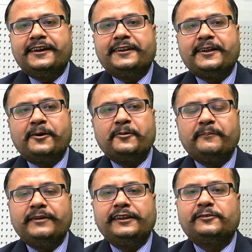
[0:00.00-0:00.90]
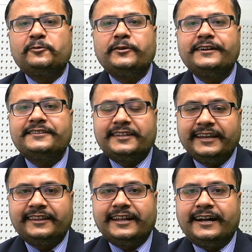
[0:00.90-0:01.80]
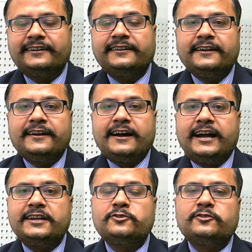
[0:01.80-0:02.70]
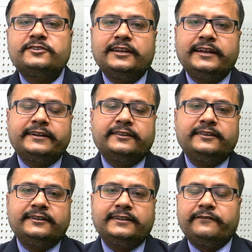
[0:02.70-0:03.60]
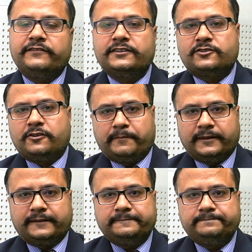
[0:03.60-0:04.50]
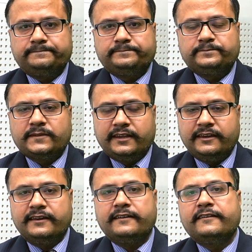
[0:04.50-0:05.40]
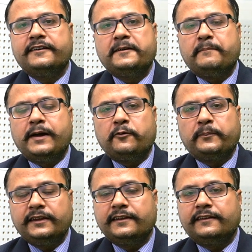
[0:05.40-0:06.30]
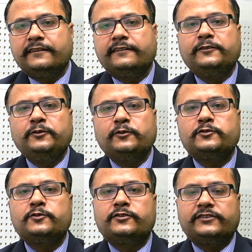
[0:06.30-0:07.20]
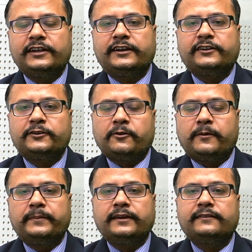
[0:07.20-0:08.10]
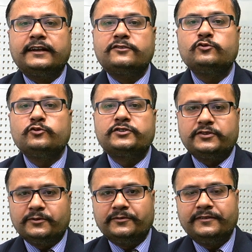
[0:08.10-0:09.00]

Now, many students think that I should select the toughest topic. Here, my opinion is you should select the topic that suits you,